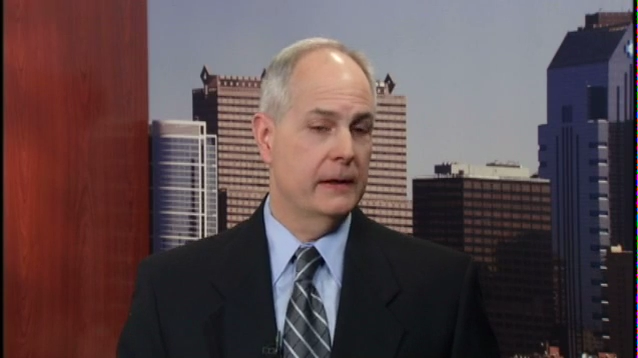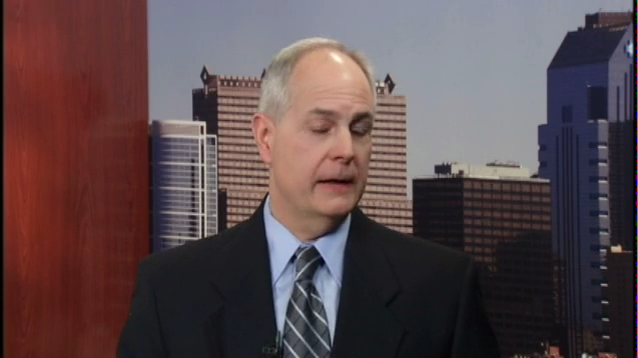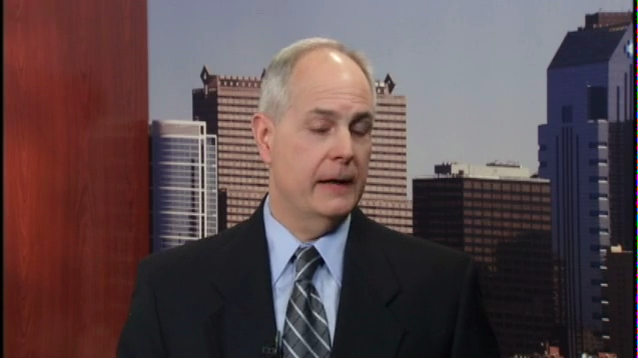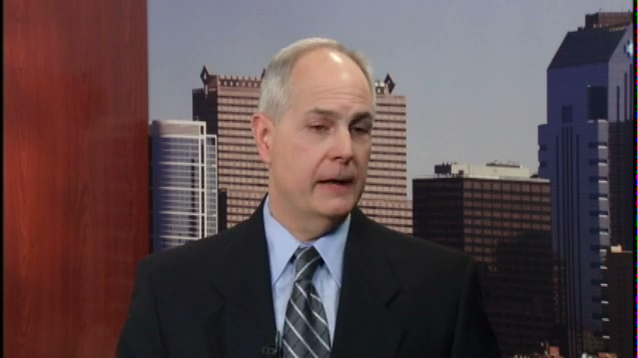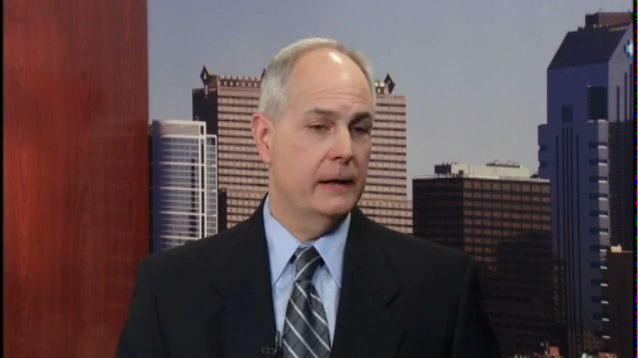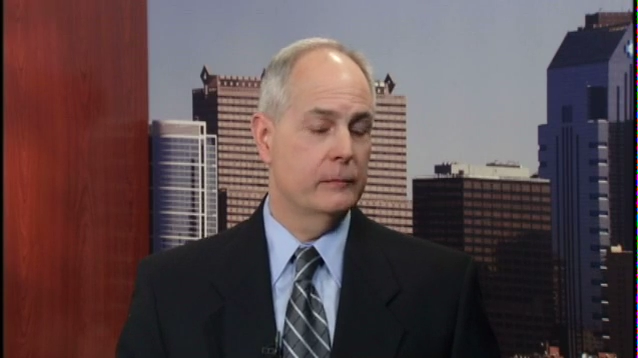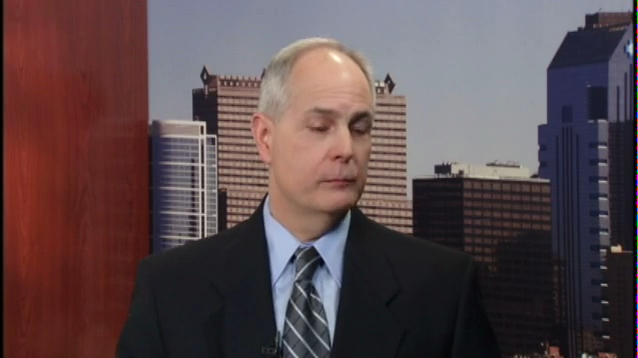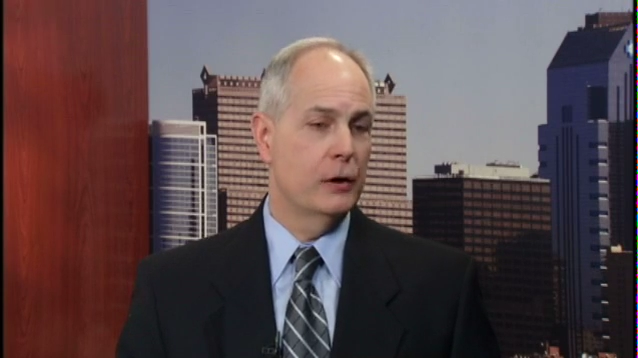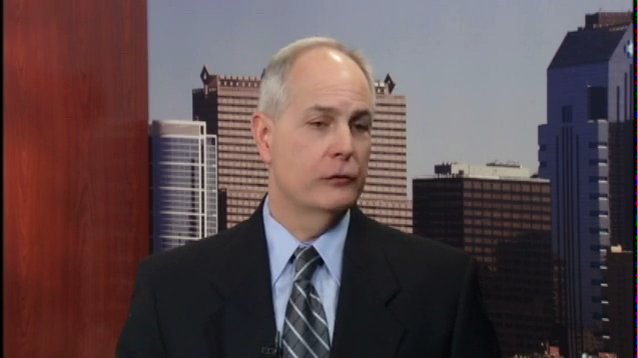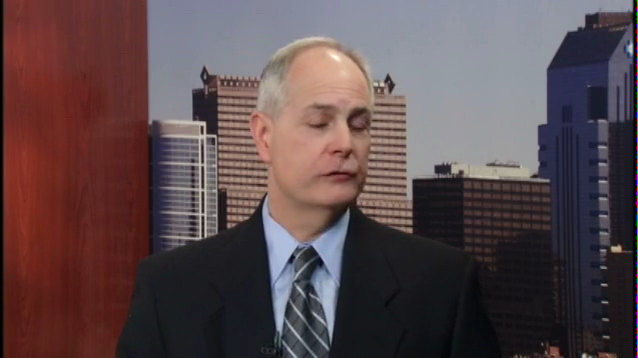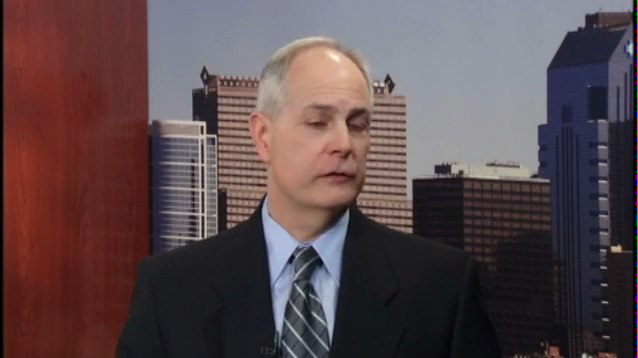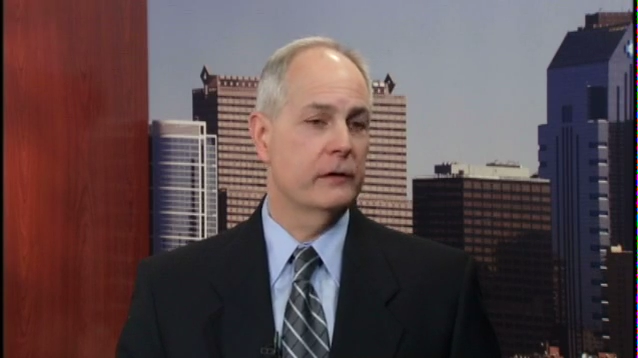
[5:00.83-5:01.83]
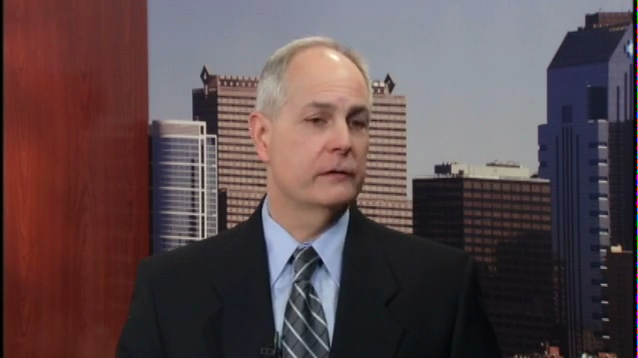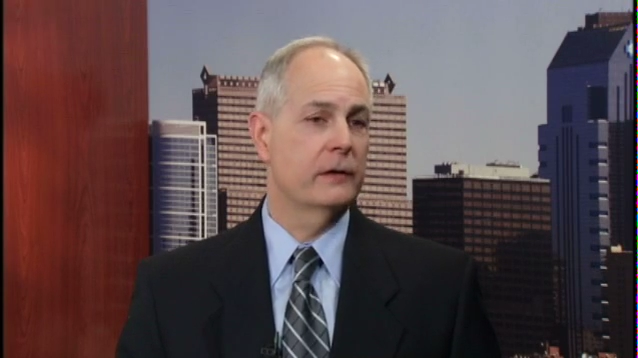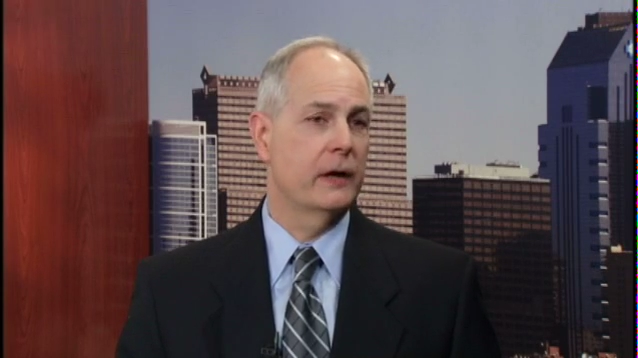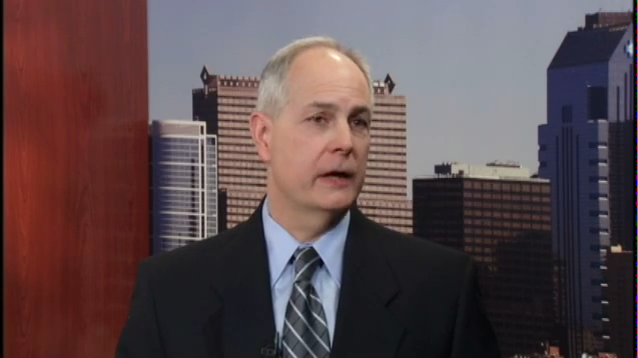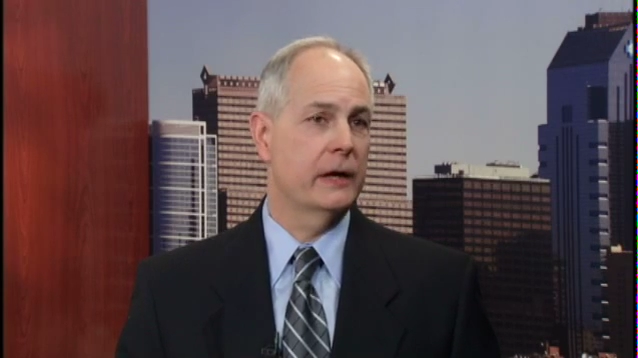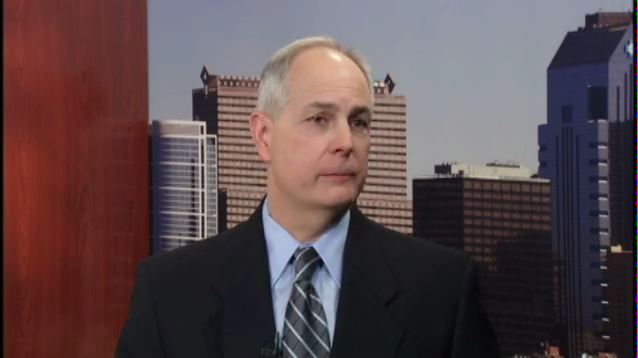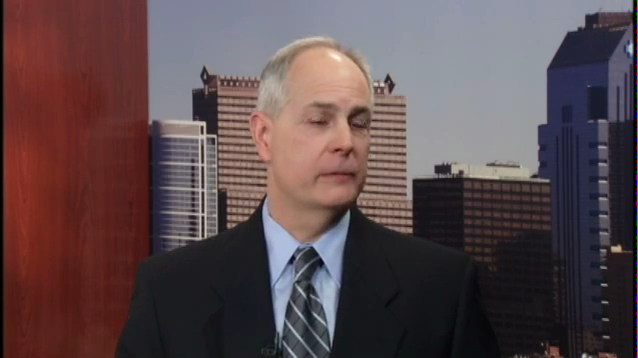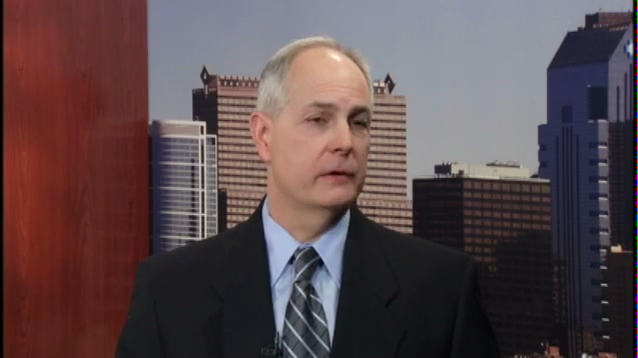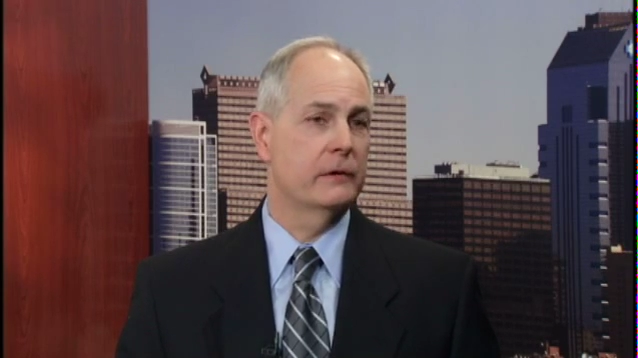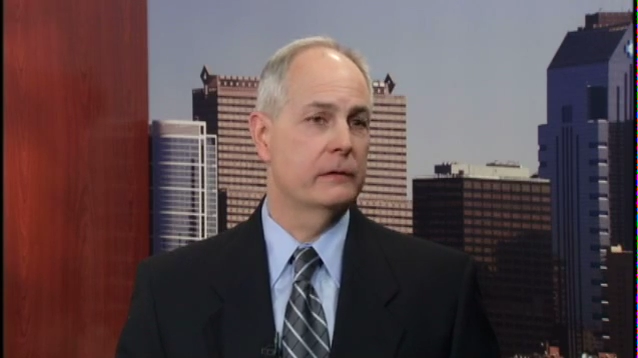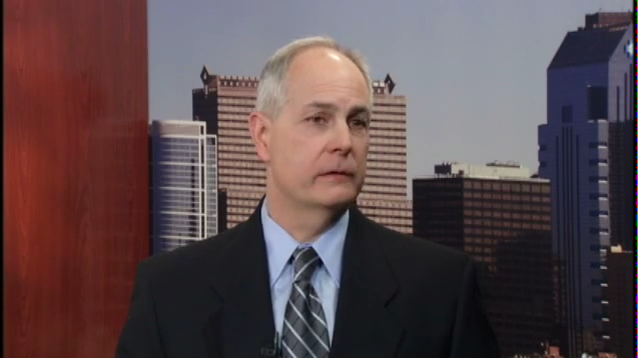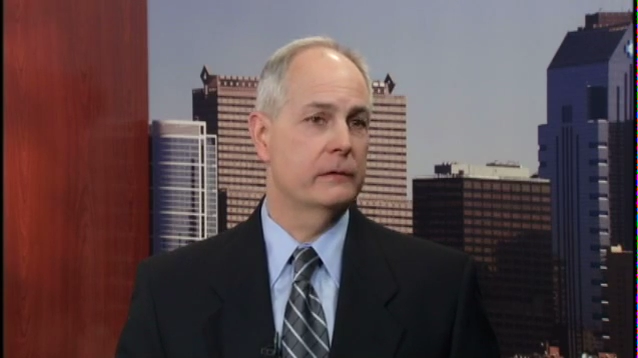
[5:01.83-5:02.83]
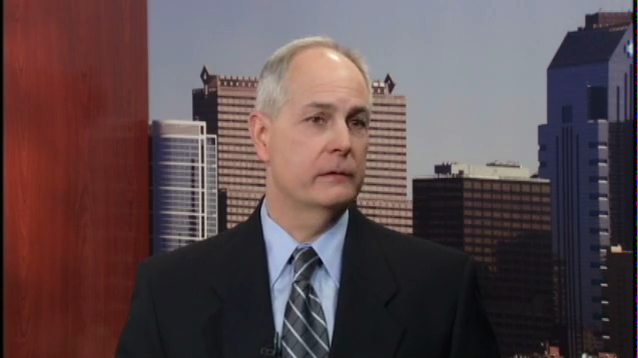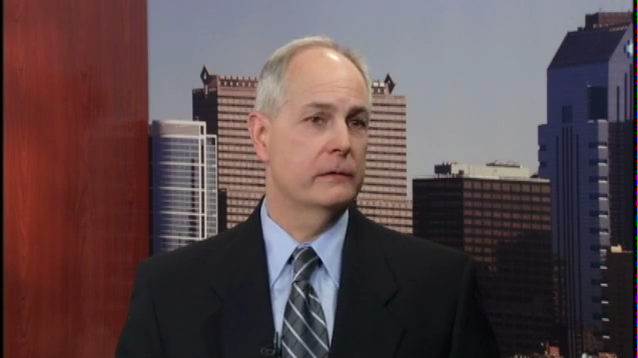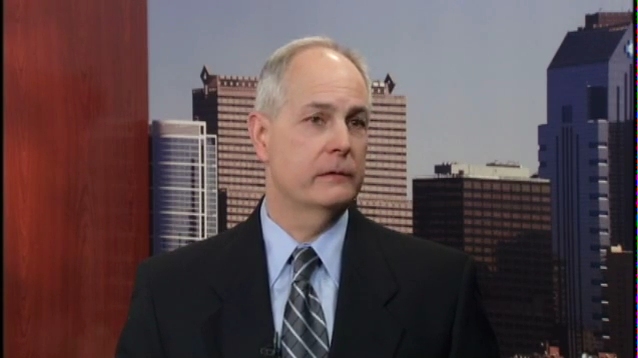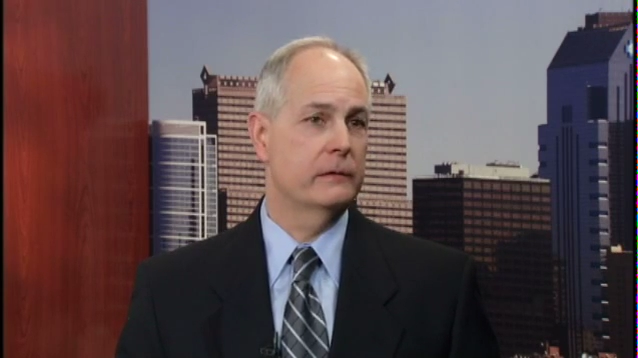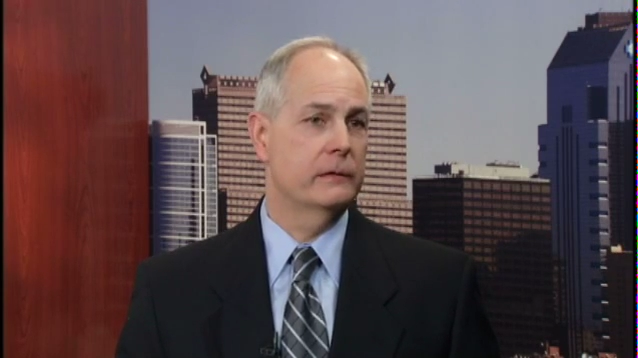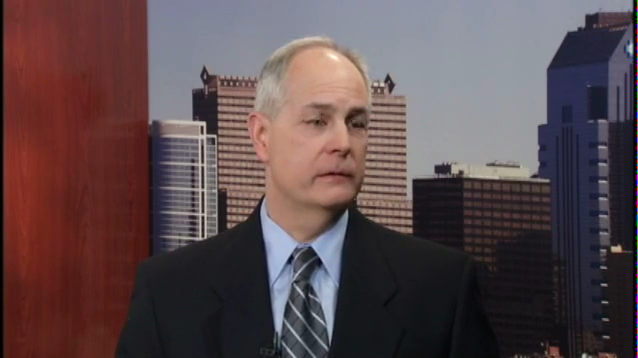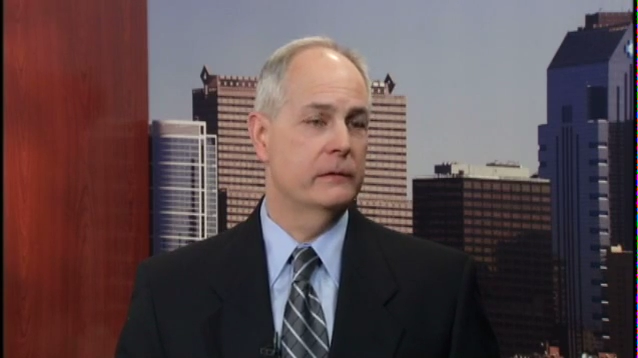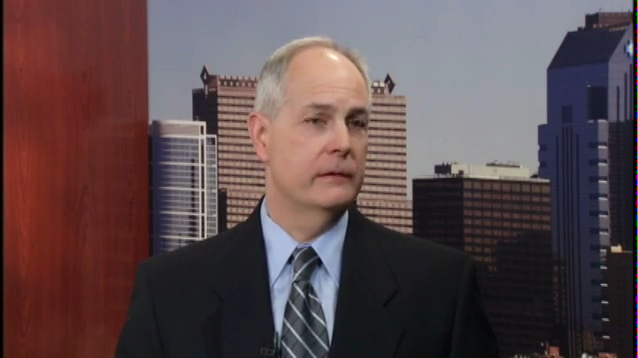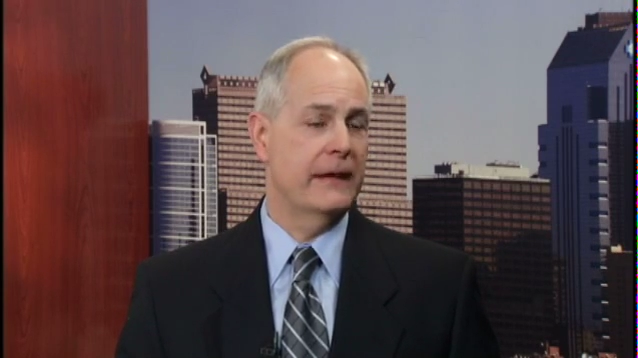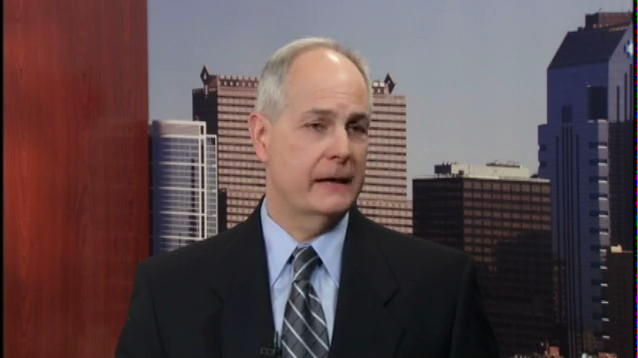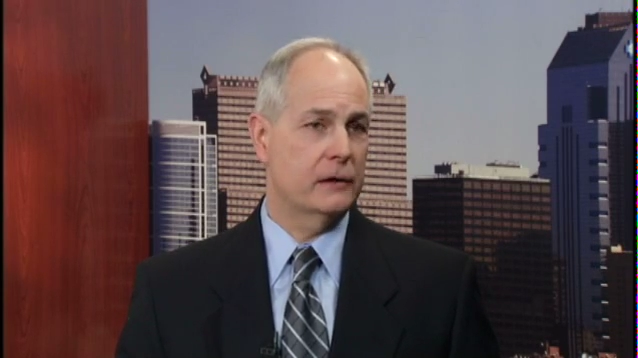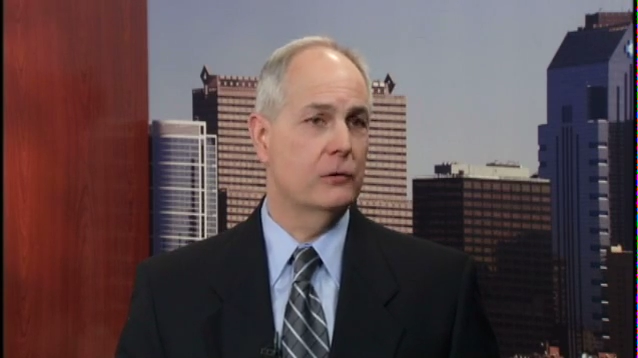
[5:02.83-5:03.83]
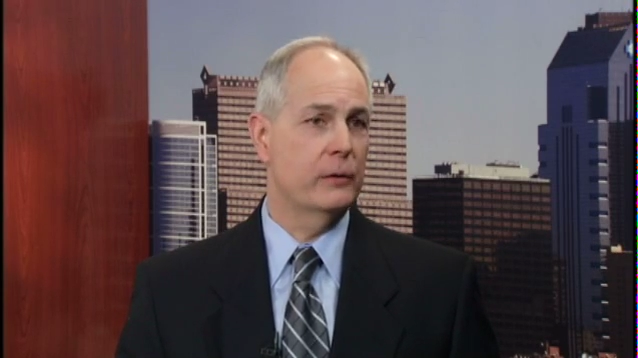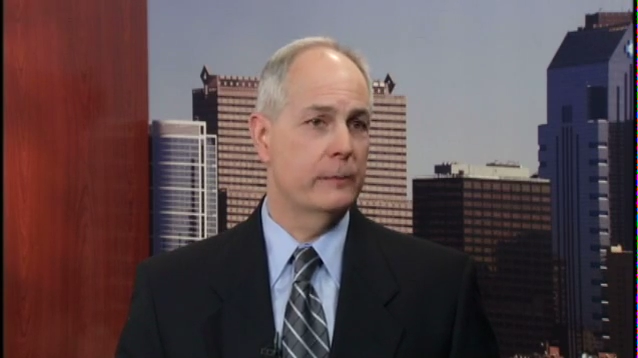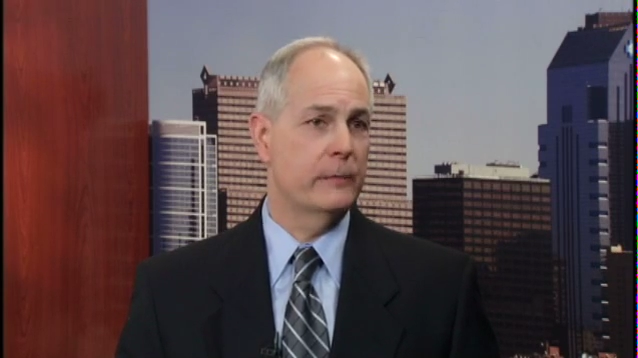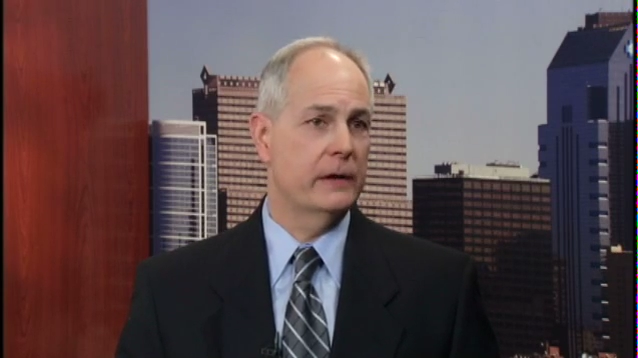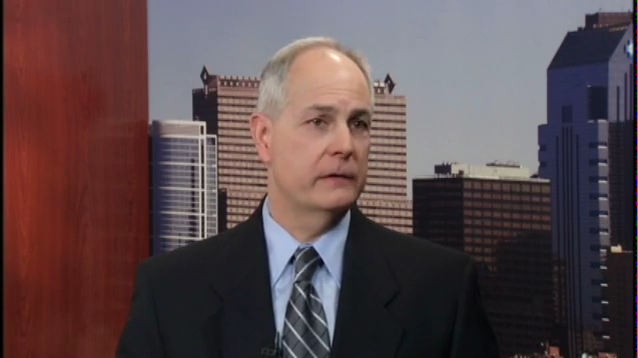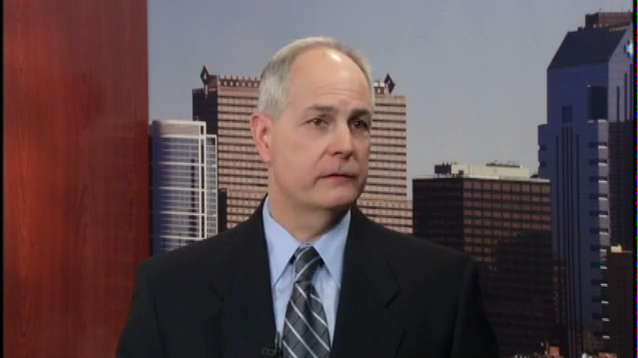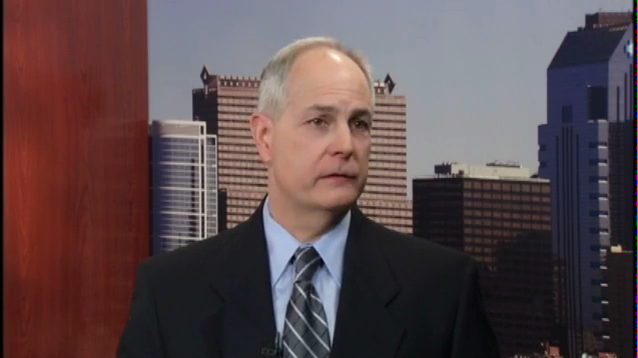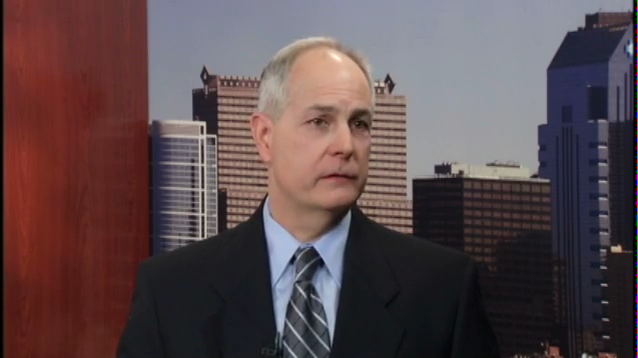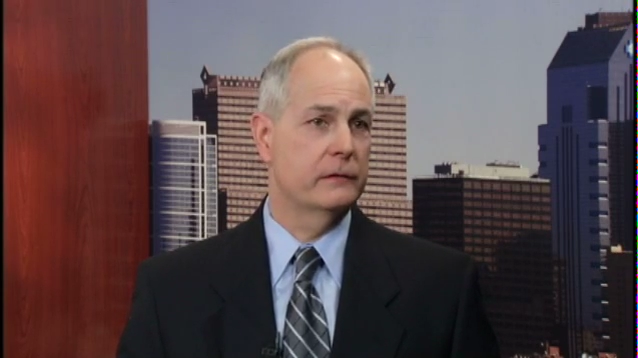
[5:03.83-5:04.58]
and most of the time that equipment